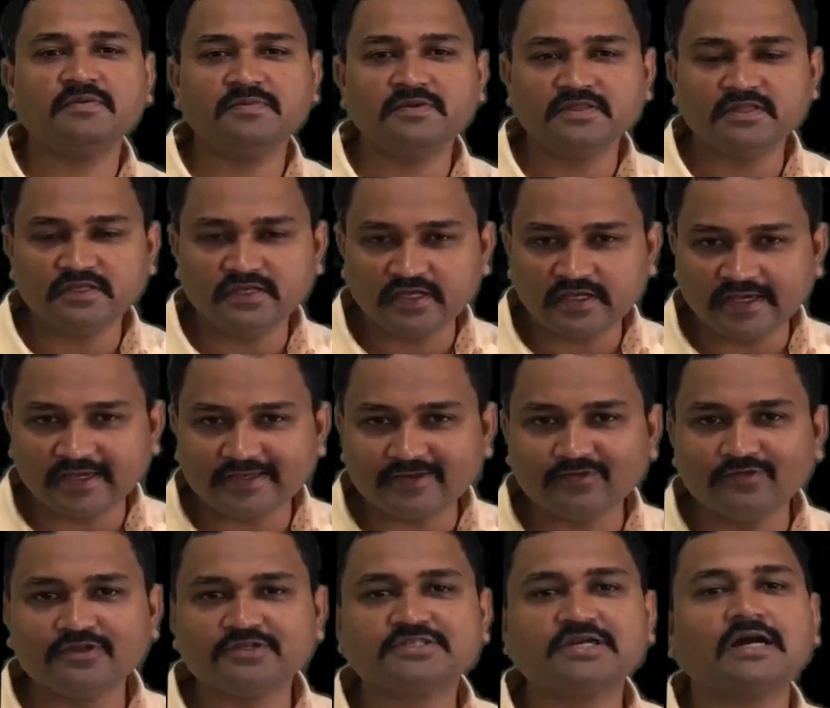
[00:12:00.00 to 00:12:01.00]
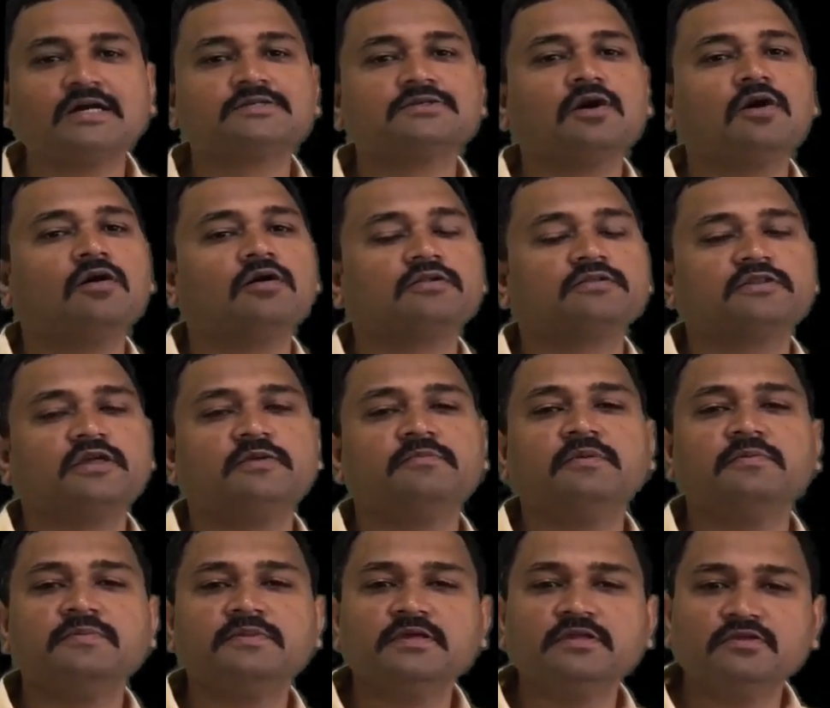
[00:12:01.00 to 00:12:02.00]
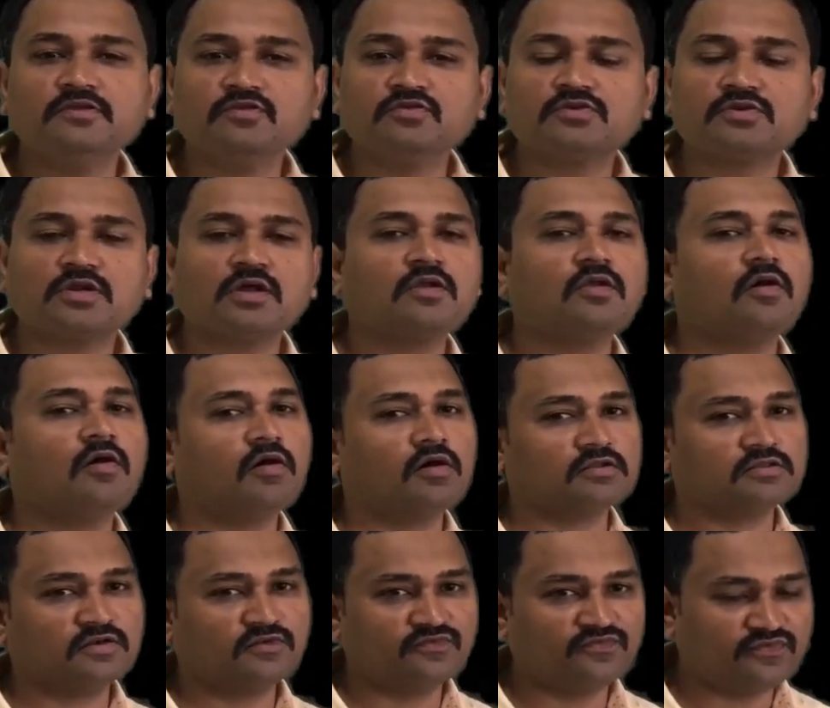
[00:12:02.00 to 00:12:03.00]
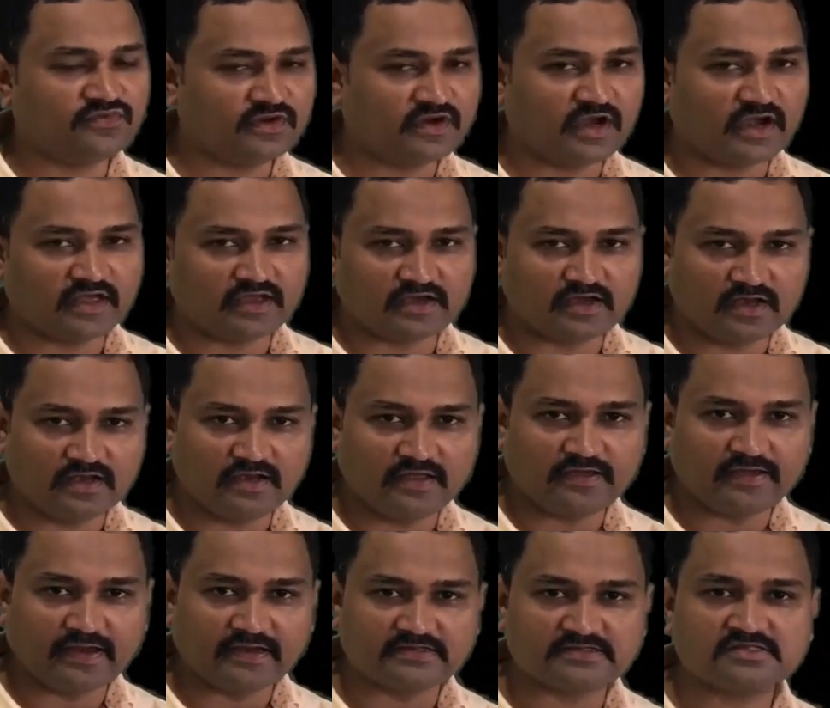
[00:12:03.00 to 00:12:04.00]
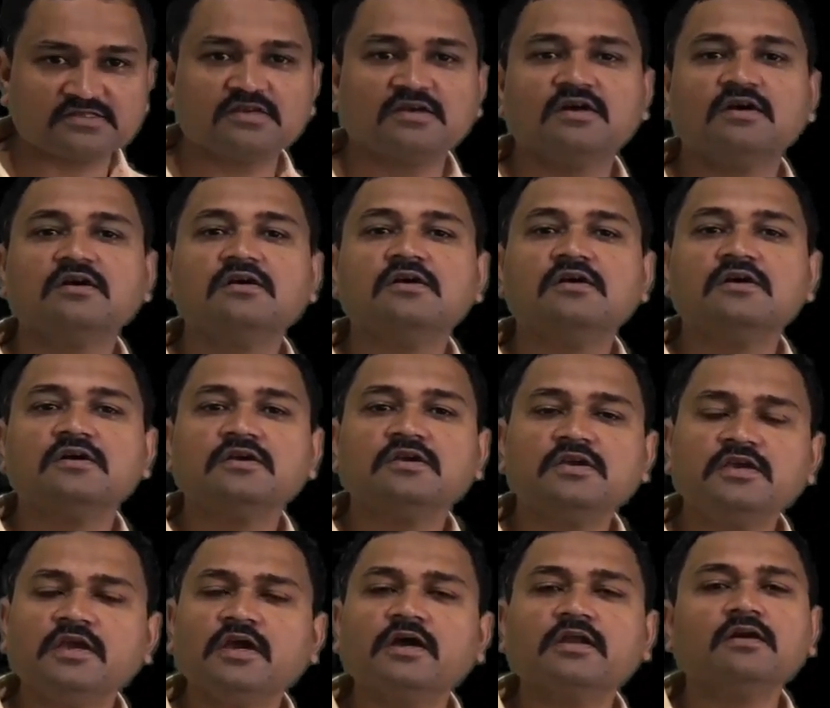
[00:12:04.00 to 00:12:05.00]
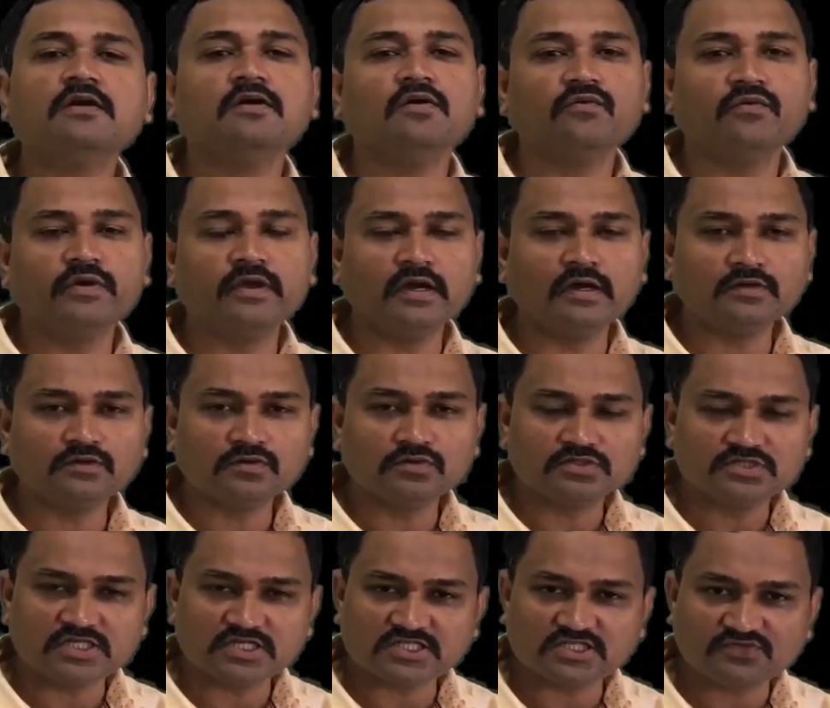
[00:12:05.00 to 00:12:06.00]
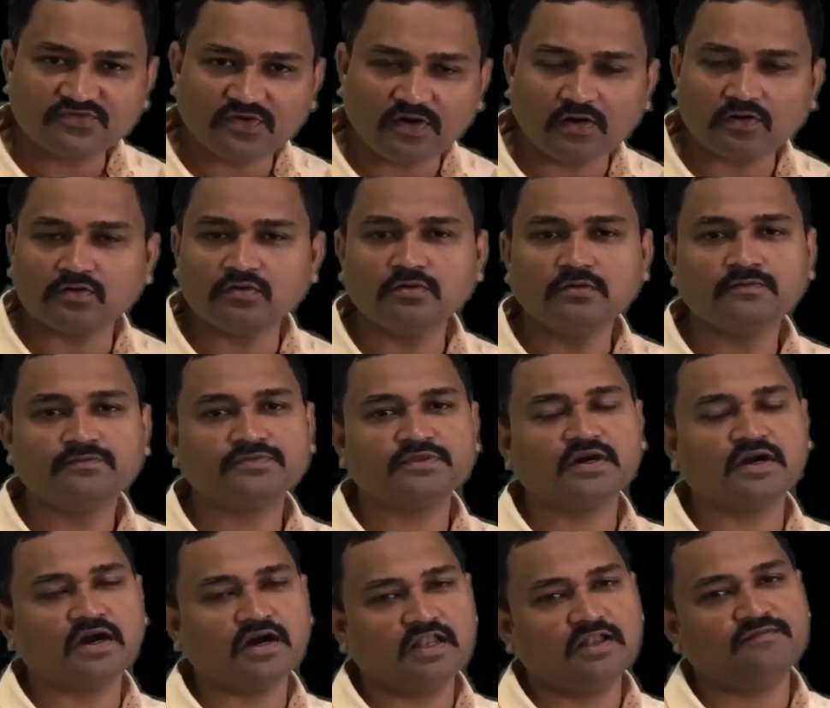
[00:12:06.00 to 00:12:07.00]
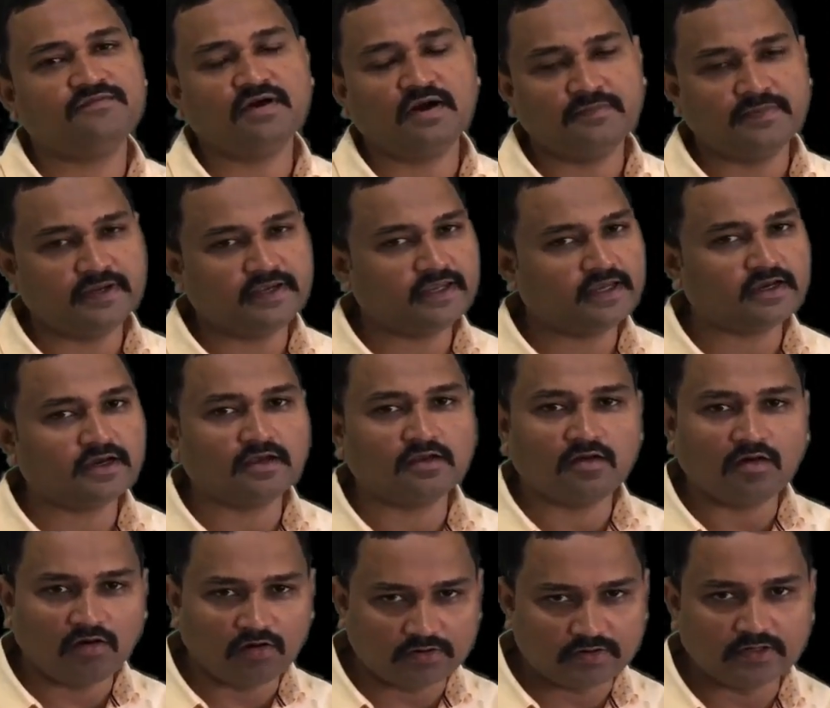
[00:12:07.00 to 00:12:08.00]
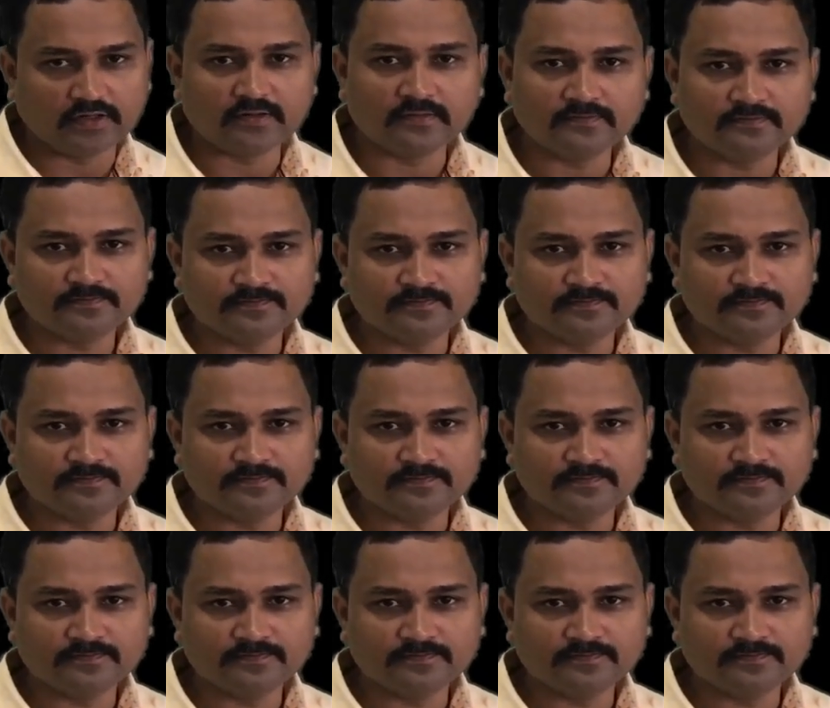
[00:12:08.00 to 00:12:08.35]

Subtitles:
be the negatively charged, or they may be the neutral or the free radical ligands. Here we have to just follow the alphabetical order.